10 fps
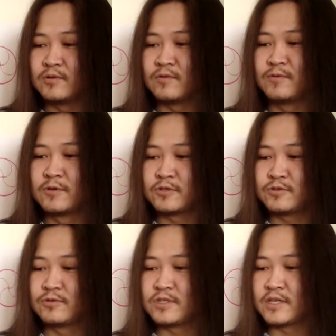you know,
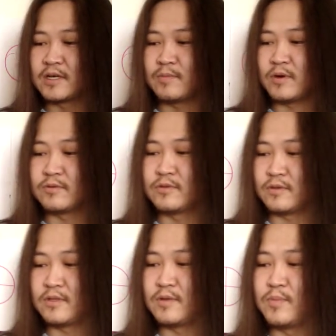first you think about the